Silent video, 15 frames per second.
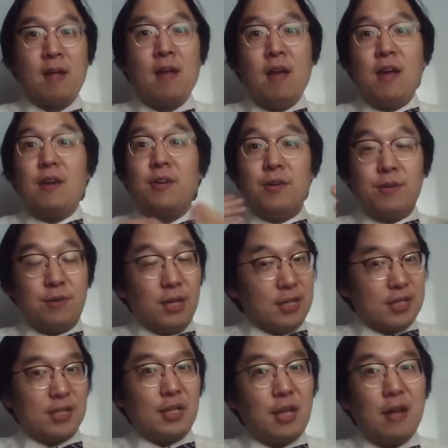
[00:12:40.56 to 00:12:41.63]
Risk
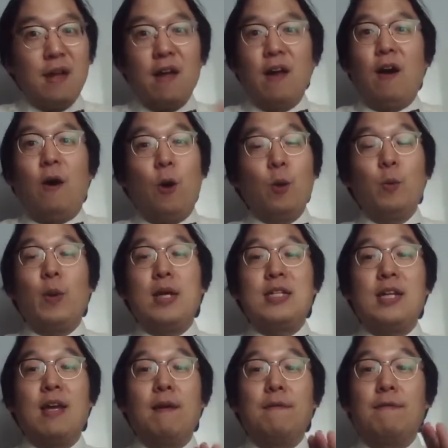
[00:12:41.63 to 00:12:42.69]
always
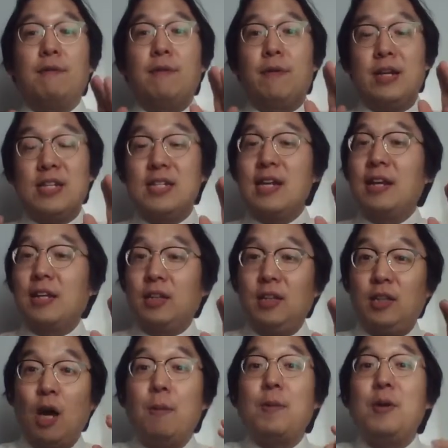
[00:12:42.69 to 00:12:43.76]
is like a
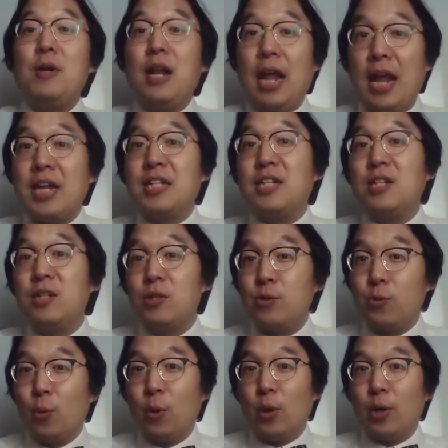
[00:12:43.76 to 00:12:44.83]
double-edged
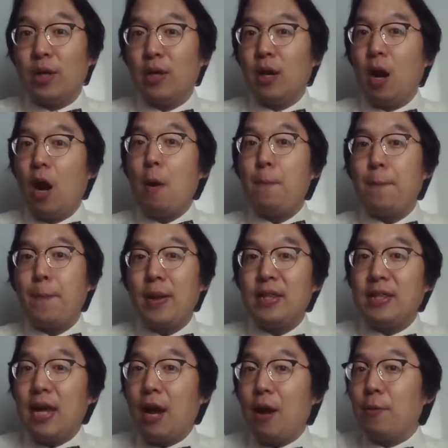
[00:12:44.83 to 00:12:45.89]
sword, up and
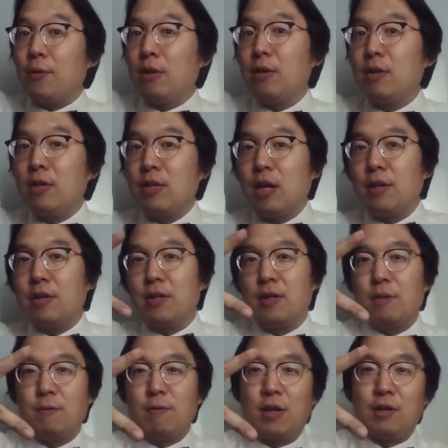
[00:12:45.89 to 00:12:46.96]
down.
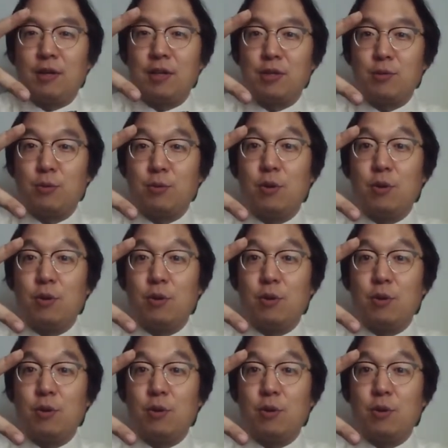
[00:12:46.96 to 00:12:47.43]
How can I show you?